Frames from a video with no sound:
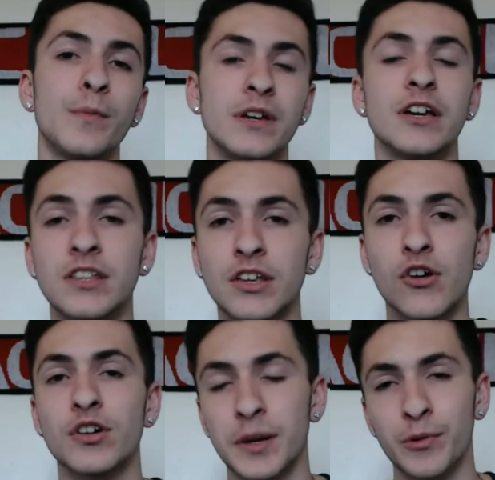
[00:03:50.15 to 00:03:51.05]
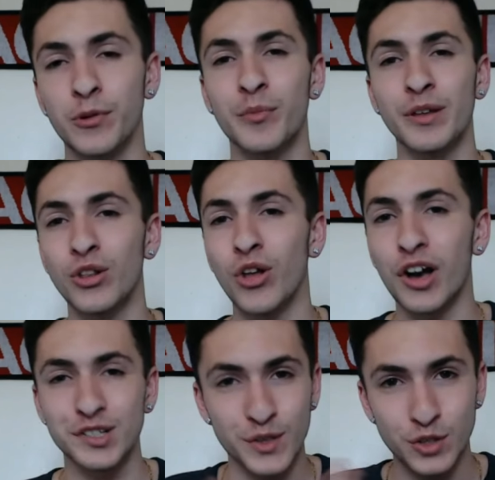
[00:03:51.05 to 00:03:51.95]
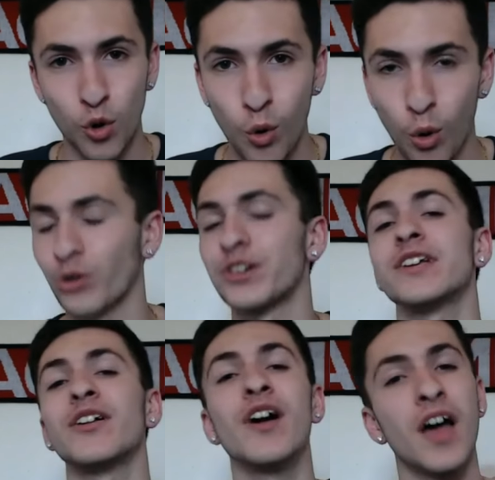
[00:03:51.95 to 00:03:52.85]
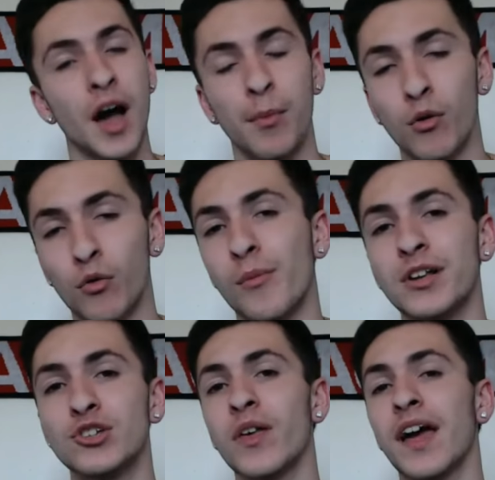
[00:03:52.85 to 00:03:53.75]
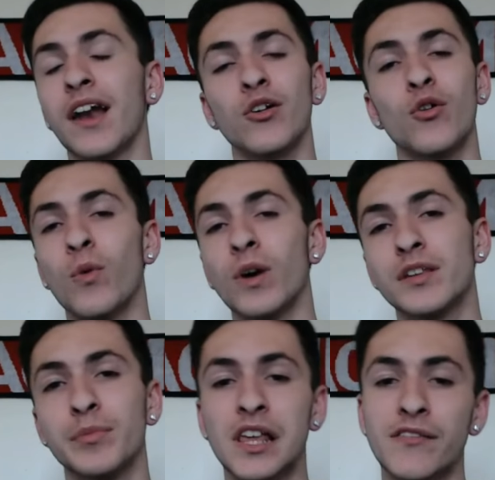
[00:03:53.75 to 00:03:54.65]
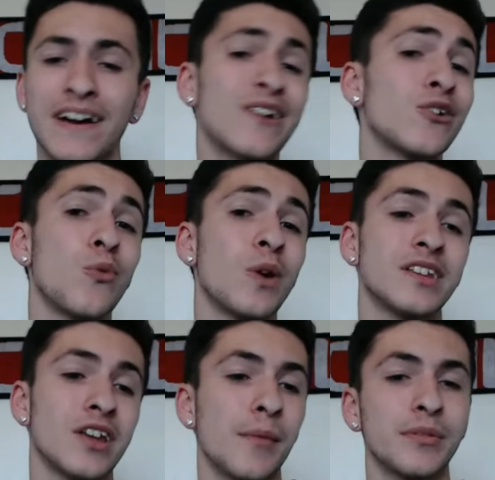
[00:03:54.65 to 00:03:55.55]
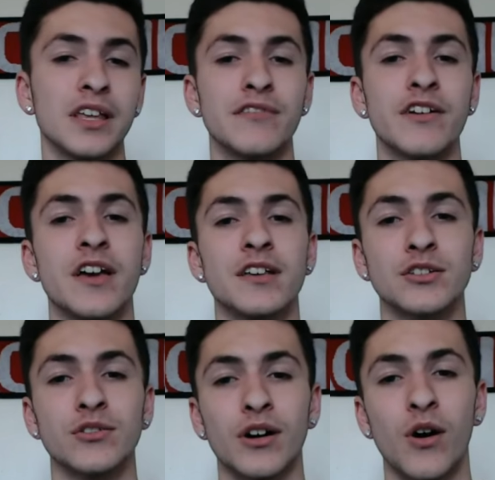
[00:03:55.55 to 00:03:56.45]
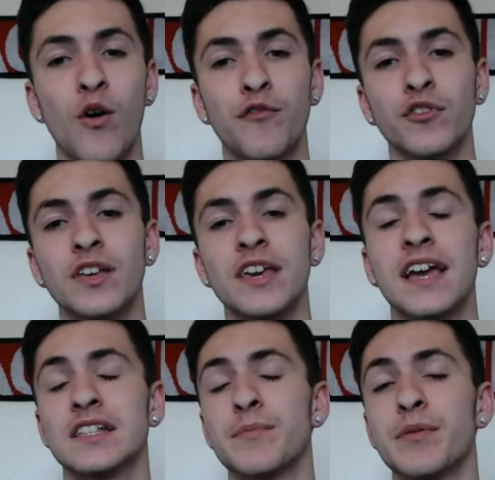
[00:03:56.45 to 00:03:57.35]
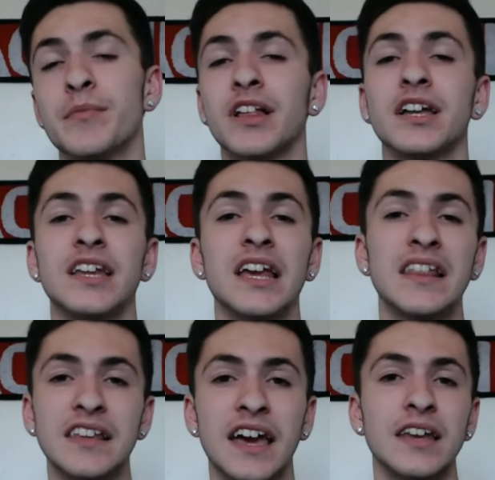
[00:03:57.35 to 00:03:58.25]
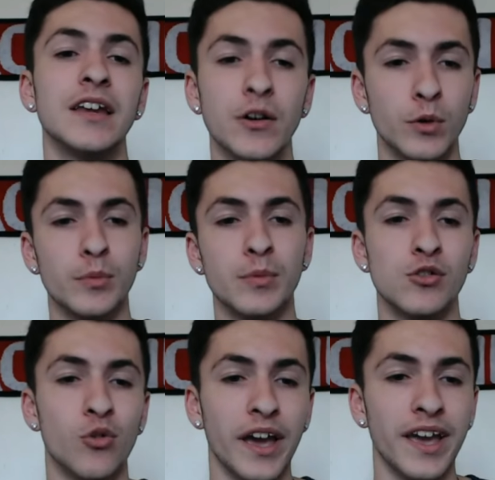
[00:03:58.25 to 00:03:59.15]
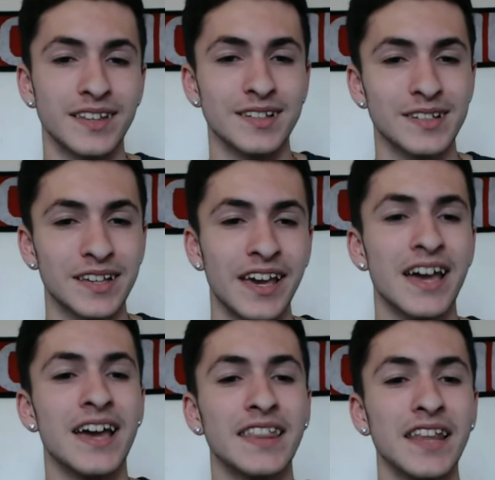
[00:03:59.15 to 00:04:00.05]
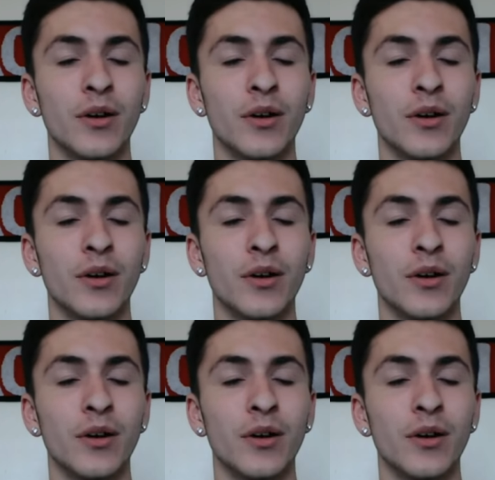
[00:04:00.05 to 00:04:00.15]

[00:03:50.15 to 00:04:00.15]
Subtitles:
be good to know, because I'm a little bit lost on this whole ordeal about Romagnoli. I don't know what to believe. I don't know what to not believe. So hopefully he ends up in Milan in the end. Would be great to see. Now,